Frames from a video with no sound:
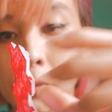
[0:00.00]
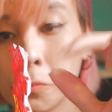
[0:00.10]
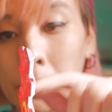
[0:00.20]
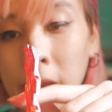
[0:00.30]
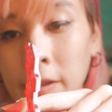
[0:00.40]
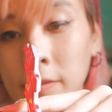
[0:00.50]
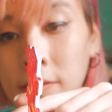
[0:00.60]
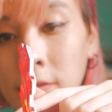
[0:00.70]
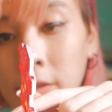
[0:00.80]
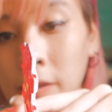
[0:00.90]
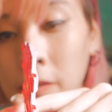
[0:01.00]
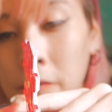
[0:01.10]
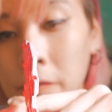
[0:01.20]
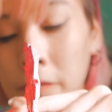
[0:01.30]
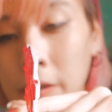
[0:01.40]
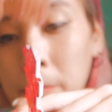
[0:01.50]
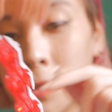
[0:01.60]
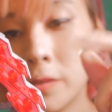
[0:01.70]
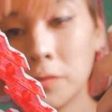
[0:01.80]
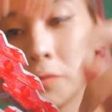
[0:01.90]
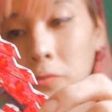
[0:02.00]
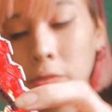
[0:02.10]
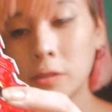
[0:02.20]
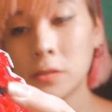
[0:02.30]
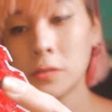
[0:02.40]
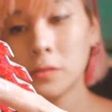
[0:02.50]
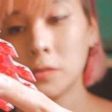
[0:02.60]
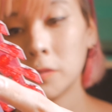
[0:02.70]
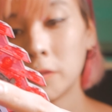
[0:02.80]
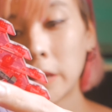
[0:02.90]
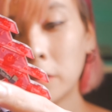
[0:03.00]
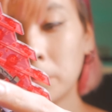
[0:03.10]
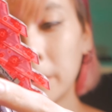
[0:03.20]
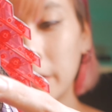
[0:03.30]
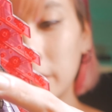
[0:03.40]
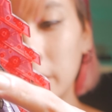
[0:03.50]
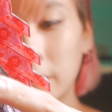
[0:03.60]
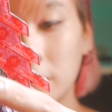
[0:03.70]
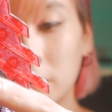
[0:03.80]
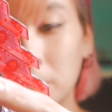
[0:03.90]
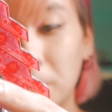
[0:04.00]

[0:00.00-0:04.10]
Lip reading: to paint this thing. I mean, the cycle plate I think and the